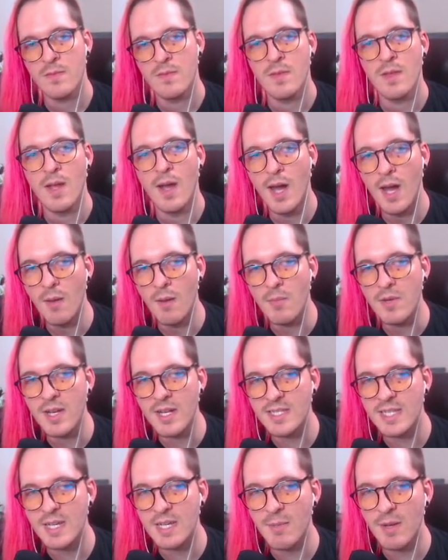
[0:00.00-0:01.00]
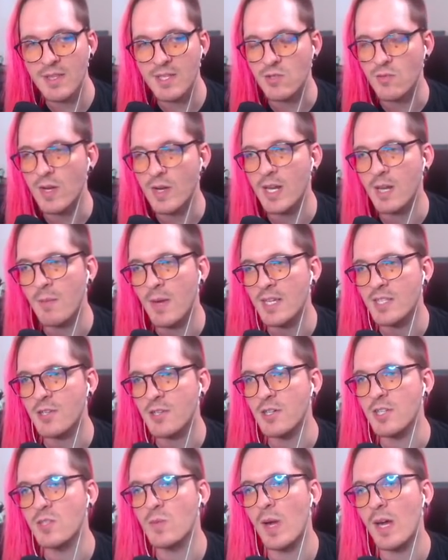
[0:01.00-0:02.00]
A nice thing about this
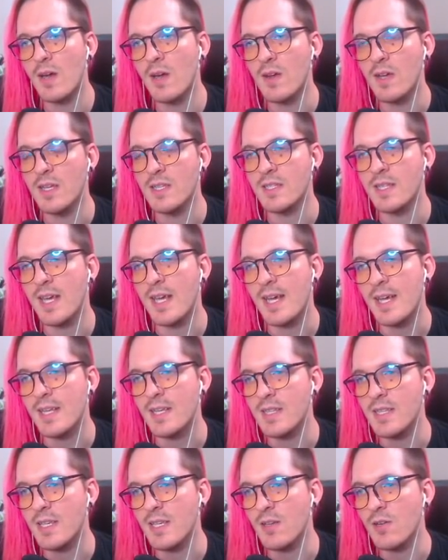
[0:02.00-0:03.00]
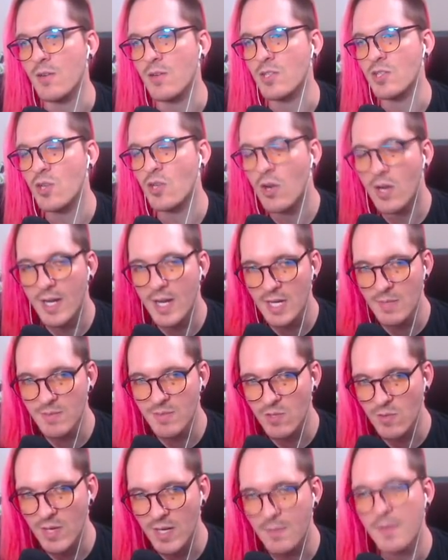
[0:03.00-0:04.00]
randomizer as well is that your starting items
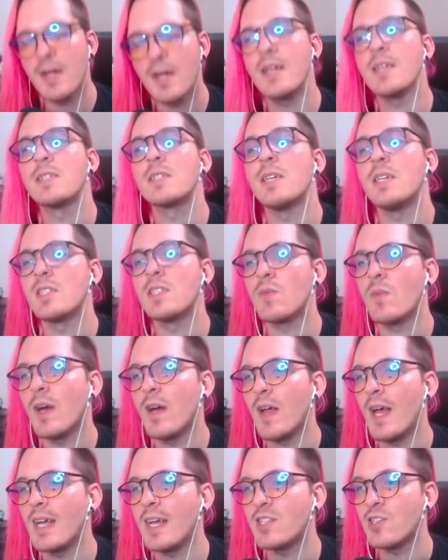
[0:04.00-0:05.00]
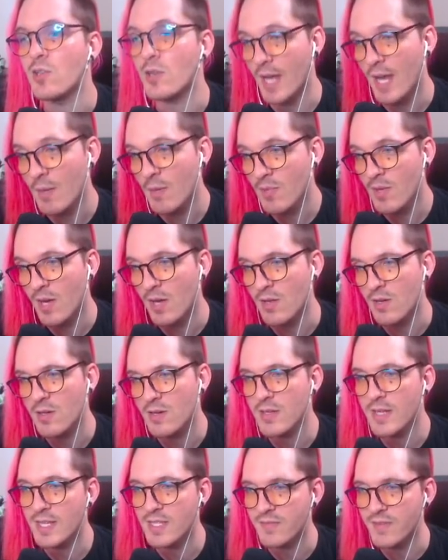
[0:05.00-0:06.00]
are randomized as well as your cape color.
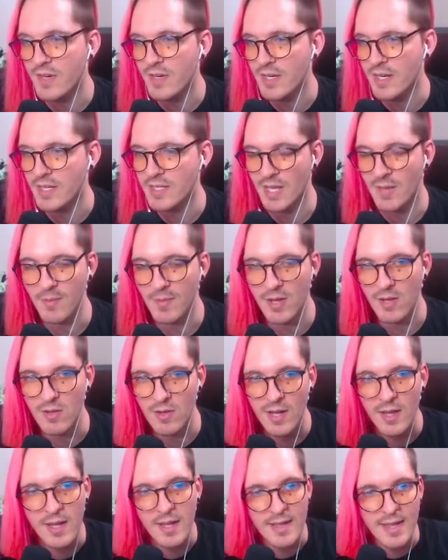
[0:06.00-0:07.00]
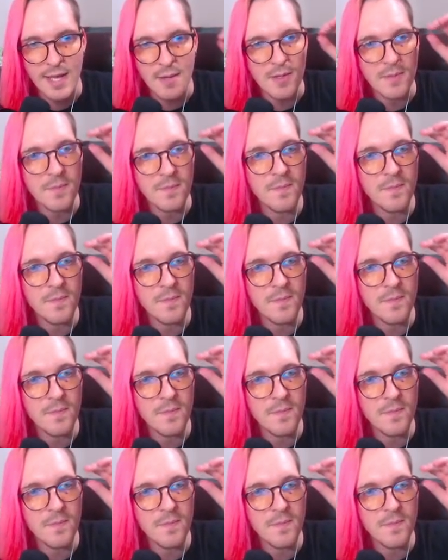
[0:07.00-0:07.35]
That's a very nice cape color. I like that one.